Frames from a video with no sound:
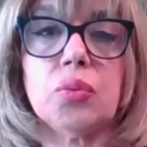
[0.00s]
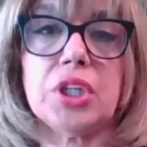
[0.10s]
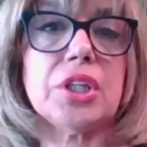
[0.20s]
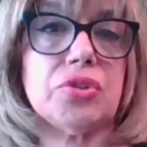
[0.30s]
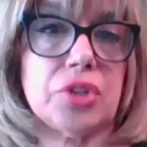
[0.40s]

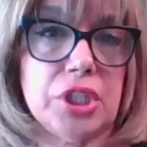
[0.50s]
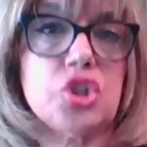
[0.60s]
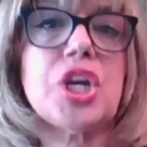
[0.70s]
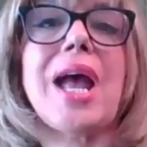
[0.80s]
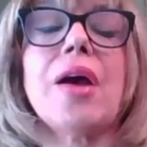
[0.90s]
We can
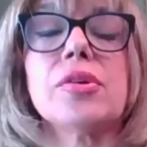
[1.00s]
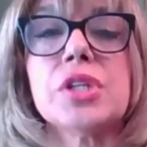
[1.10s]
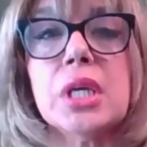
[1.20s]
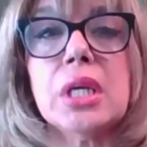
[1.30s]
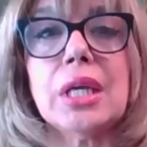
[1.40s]
reach out
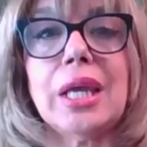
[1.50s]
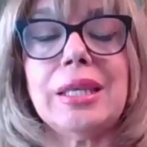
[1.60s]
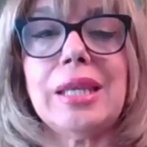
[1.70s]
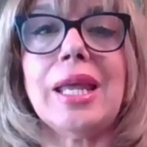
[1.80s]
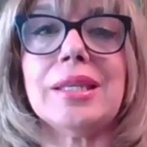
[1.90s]

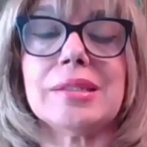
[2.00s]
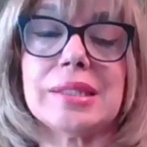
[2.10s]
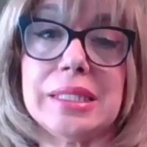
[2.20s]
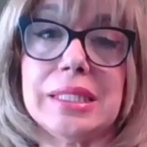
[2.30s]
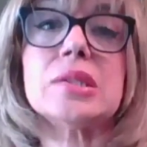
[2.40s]
and, and
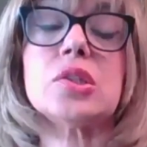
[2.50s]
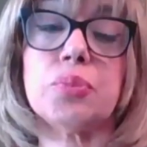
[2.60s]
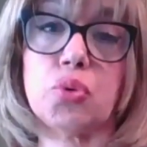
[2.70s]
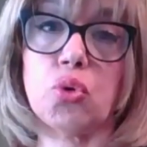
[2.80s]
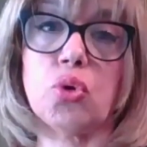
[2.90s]
seek
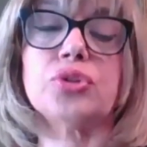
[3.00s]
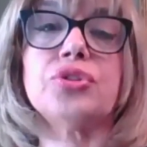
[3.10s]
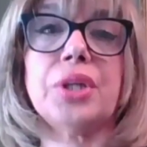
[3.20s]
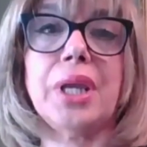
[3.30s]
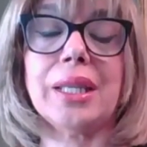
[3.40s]
support
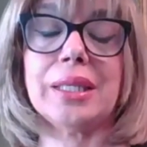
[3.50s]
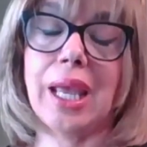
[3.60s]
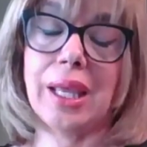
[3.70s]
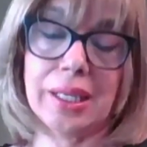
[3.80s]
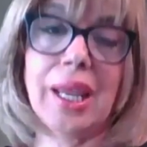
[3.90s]
and,
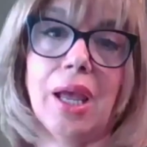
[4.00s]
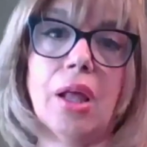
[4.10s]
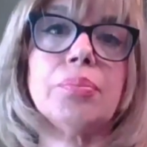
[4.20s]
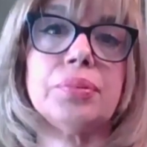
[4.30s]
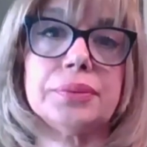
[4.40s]
and
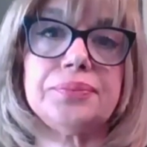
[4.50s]
help